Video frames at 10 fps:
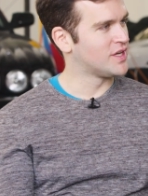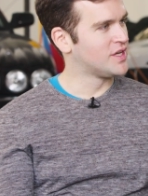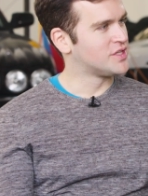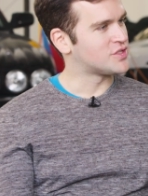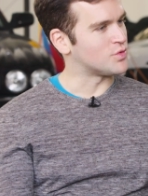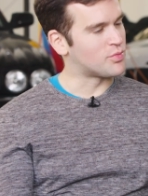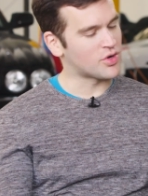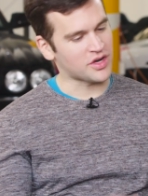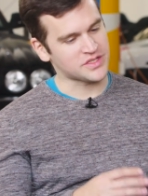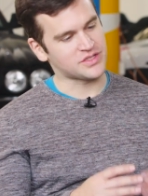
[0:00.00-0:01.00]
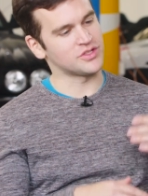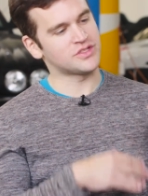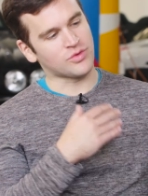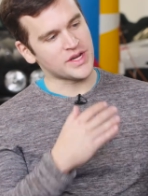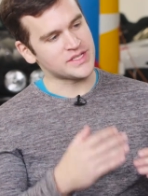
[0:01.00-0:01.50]
Okay. So we put on a series
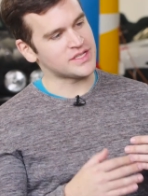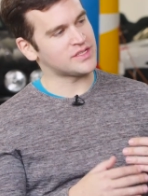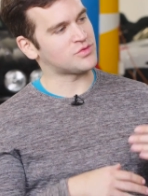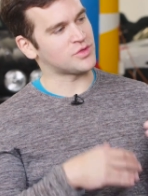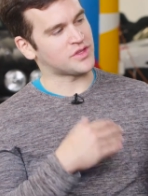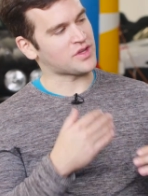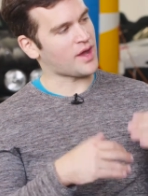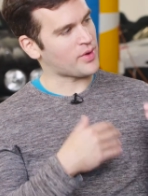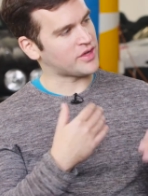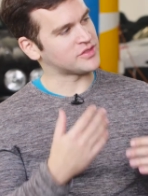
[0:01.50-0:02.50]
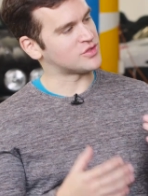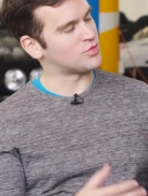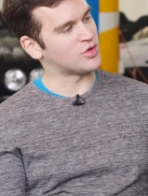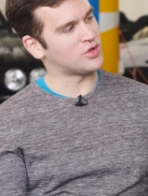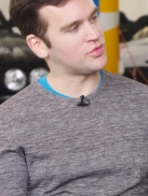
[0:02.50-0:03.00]
of races with the top pilots in the
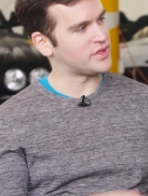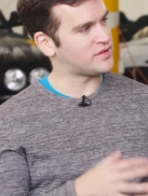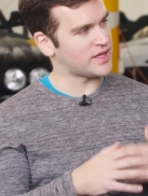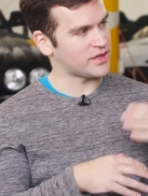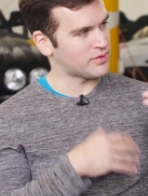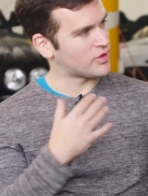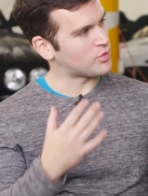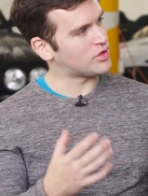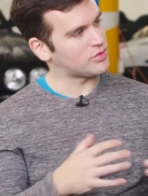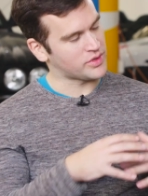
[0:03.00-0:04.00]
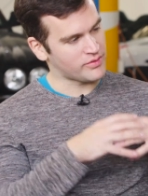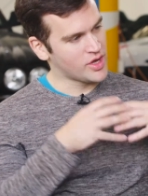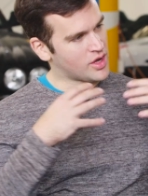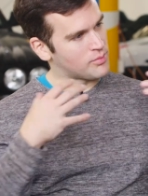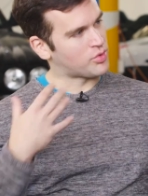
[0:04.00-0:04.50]
world. We take it around the world. We
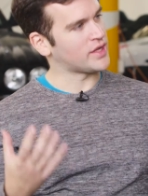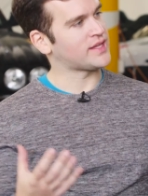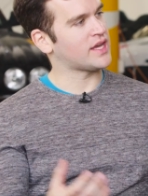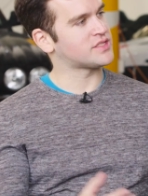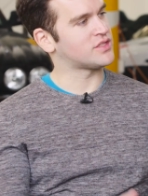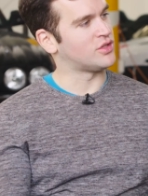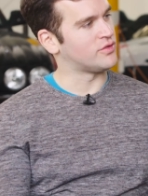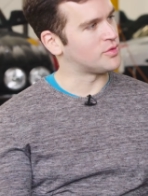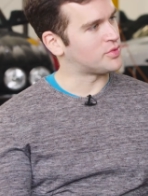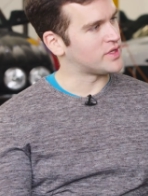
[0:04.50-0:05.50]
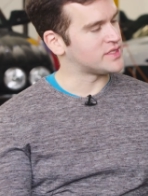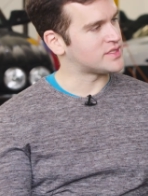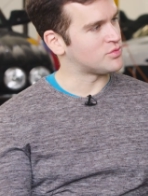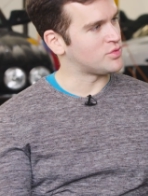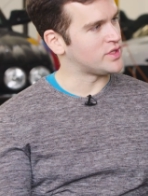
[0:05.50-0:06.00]
broadcast it all over the
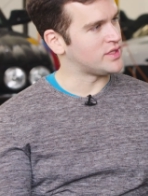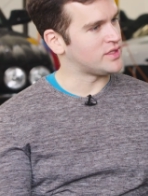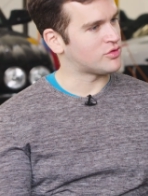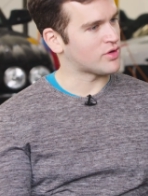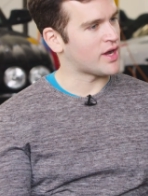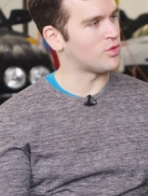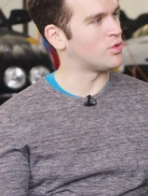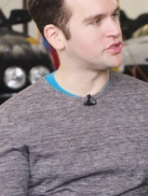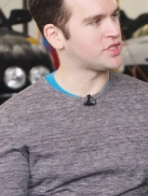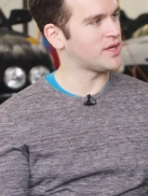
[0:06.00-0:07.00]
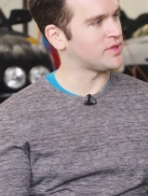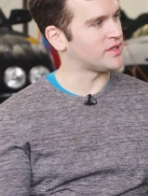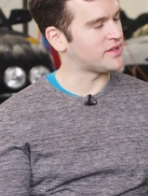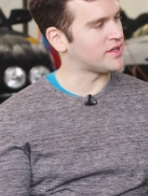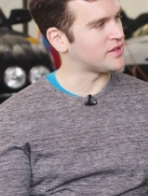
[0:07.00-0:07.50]
place, and we crown a world champion
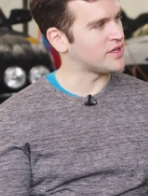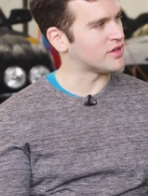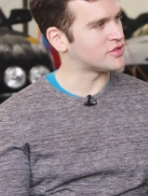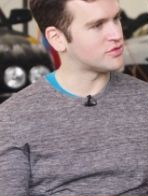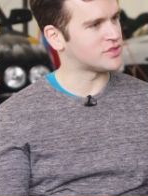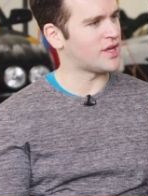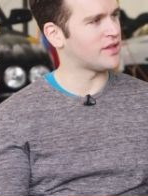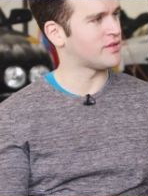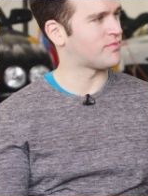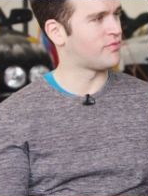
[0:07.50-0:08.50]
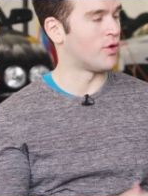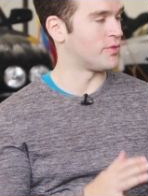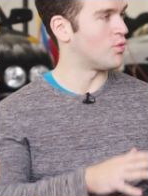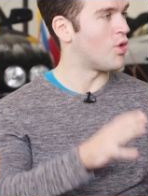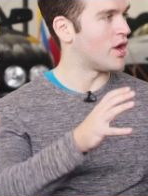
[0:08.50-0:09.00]
at the end of the year. So it's a lot like
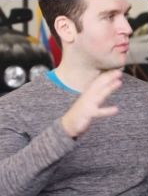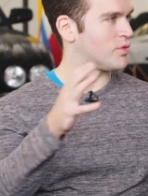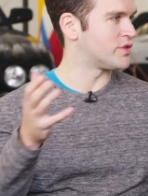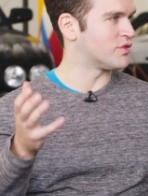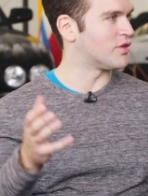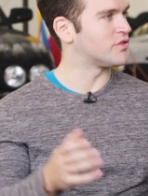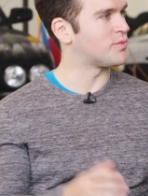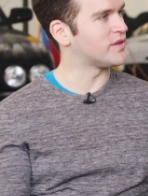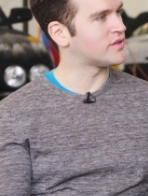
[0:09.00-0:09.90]
Formula One, but with drones. Basically.